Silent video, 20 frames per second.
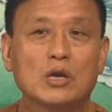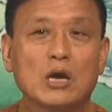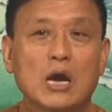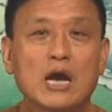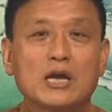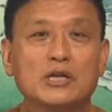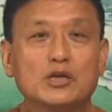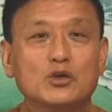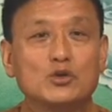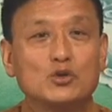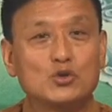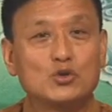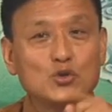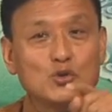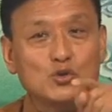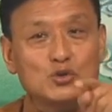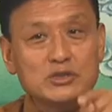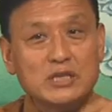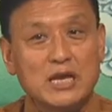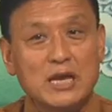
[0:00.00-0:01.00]
Either you
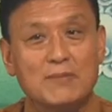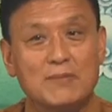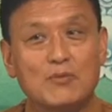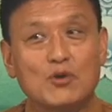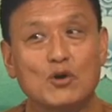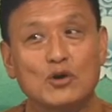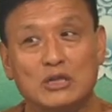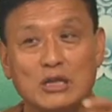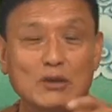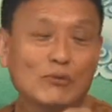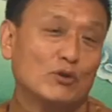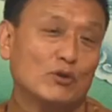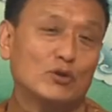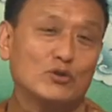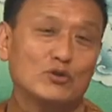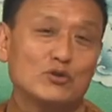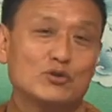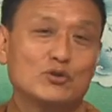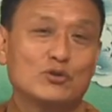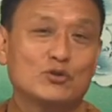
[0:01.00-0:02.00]
use them or they will
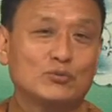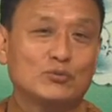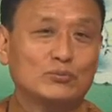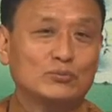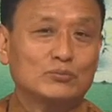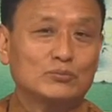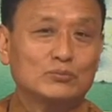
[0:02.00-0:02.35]
use you.